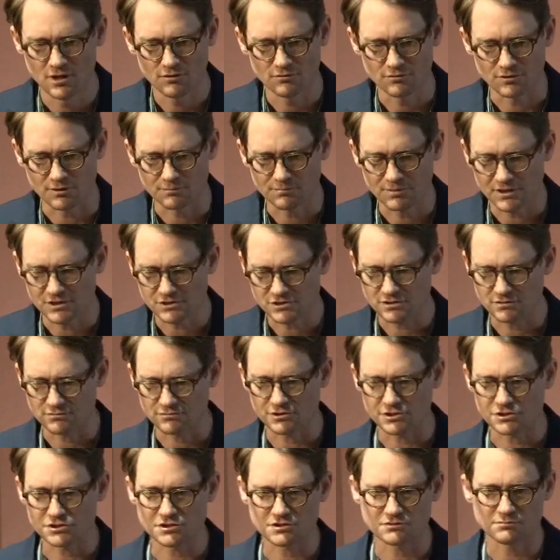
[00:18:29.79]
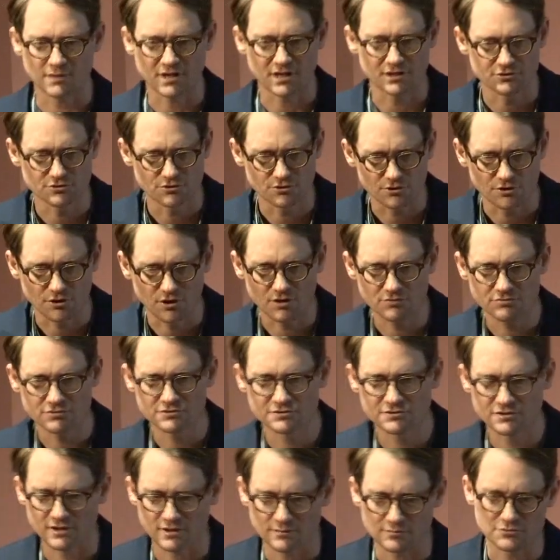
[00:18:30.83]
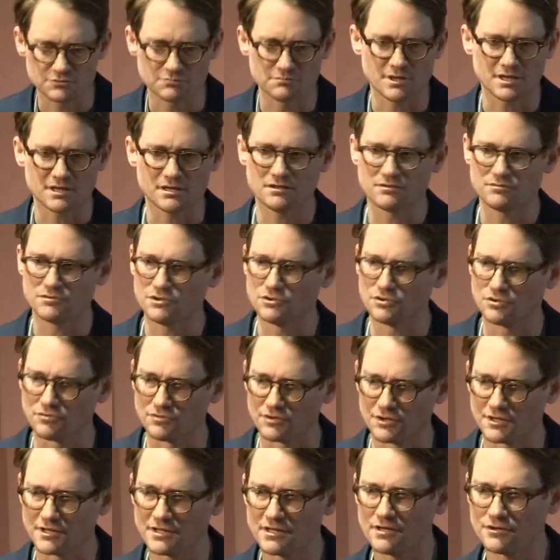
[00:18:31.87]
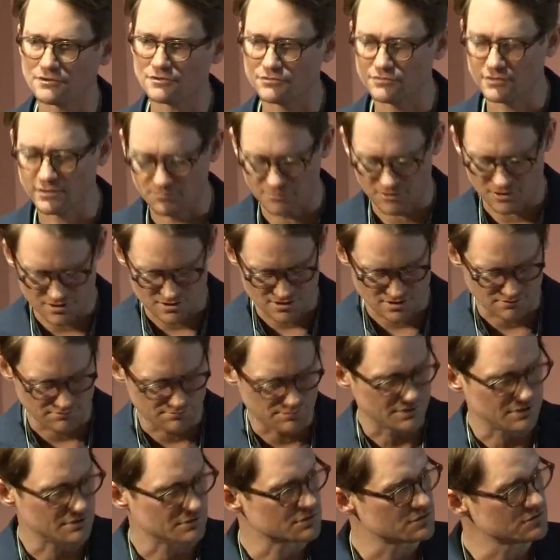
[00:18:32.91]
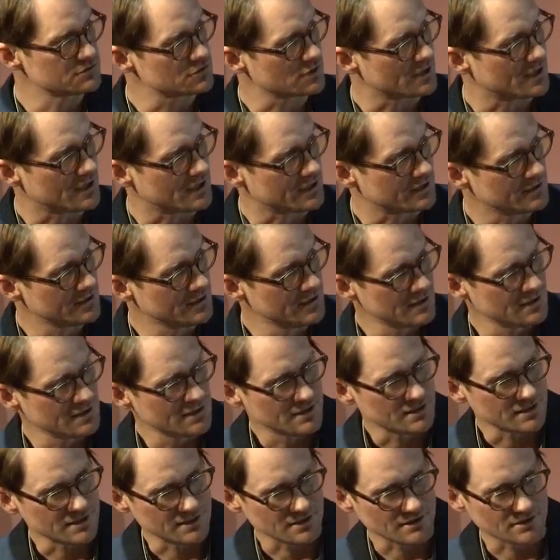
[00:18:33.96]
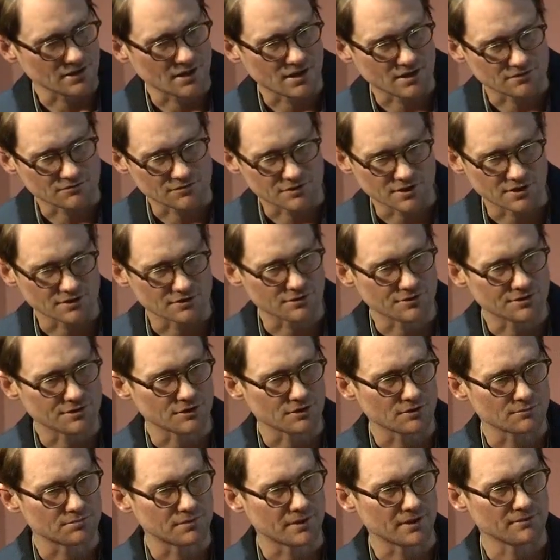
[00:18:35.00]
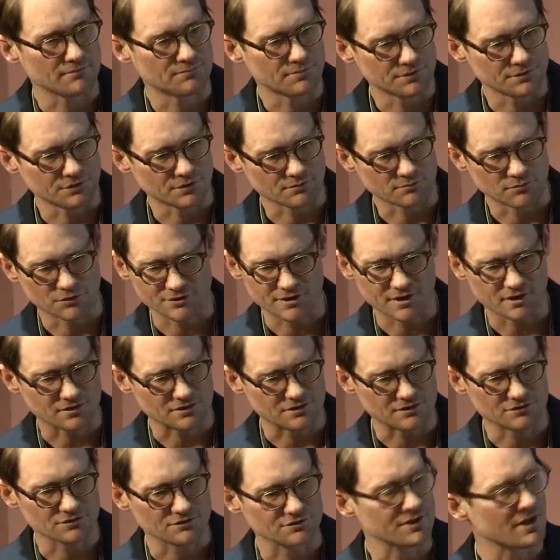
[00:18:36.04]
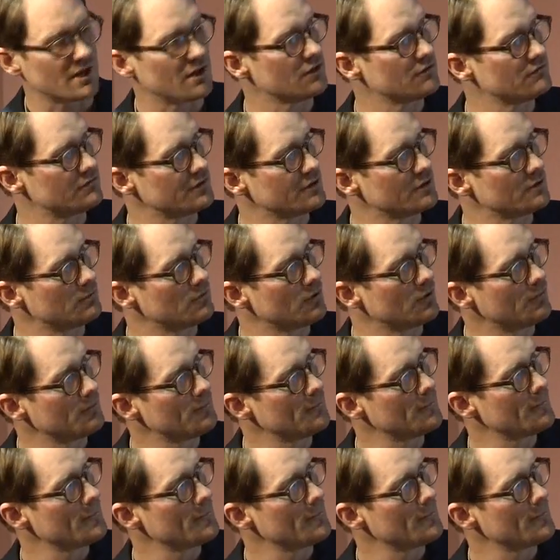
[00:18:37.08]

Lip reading: When a patient reaches my door, oftentimes many of the over-the-counter remedies have been tried, and a lot of the other therapeutic modalities are now available.